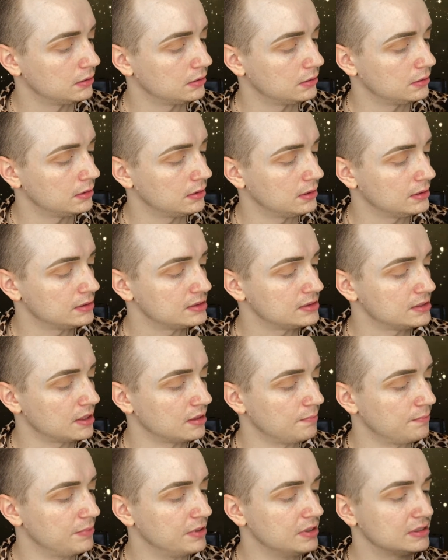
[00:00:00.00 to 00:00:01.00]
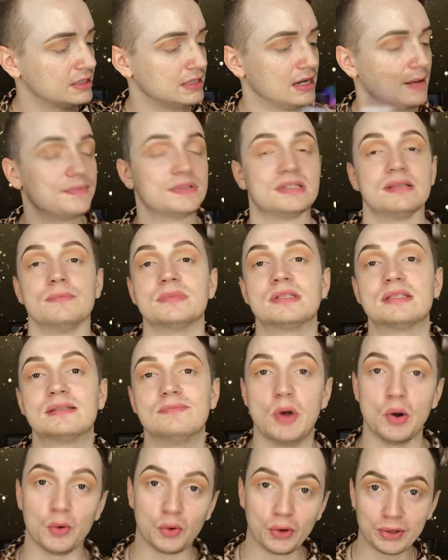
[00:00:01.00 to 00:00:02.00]
and start building up some
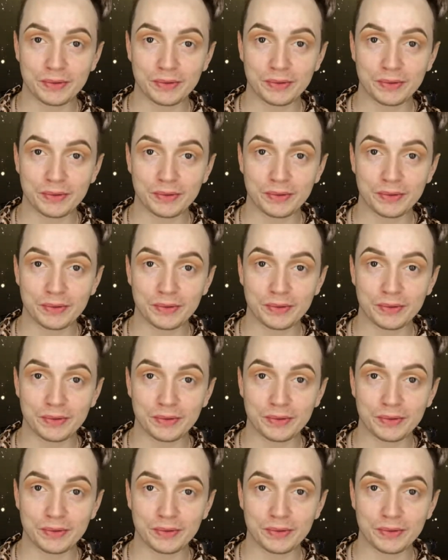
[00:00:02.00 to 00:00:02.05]
smoke.